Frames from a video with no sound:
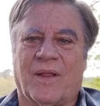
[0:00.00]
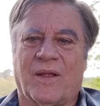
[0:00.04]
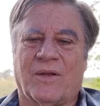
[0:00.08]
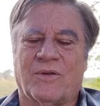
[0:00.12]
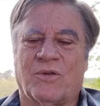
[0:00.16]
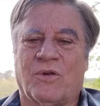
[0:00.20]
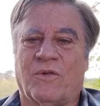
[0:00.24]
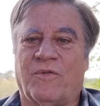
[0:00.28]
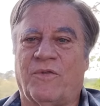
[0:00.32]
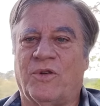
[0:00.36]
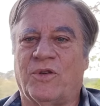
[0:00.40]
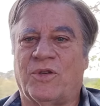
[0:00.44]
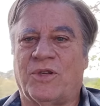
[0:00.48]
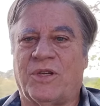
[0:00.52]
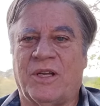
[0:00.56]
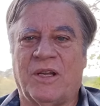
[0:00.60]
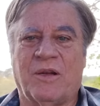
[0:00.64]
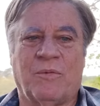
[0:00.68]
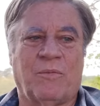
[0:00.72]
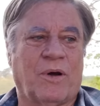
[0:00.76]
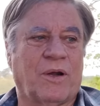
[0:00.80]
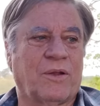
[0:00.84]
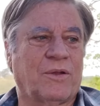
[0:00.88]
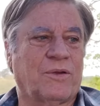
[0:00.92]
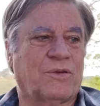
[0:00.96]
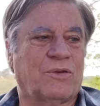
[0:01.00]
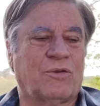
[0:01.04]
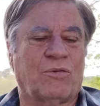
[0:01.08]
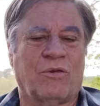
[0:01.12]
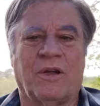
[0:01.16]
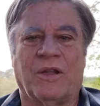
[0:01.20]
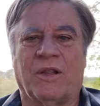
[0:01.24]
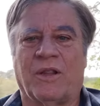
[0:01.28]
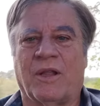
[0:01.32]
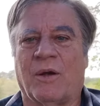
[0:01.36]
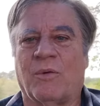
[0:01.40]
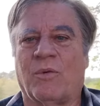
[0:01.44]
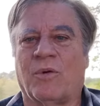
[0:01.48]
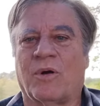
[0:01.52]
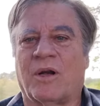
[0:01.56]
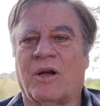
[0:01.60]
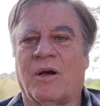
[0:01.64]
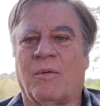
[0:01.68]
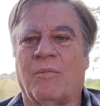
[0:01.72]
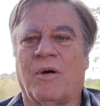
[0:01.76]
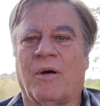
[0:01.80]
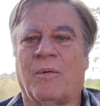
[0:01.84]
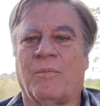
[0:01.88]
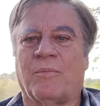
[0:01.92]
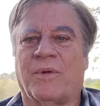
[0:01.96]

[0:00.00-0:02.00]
So if you see them on the street, they will come up